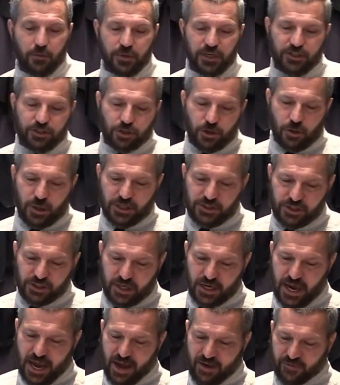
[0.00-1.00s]
rejoice
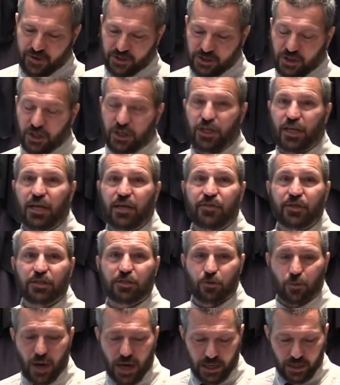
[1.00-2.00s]
ye heavens, and ye that
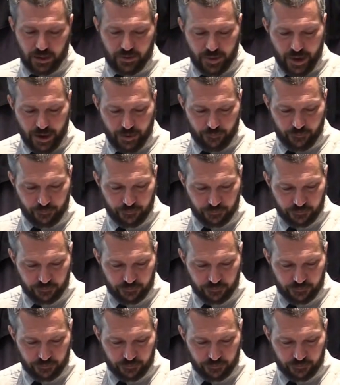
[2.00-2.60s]
dwell in them.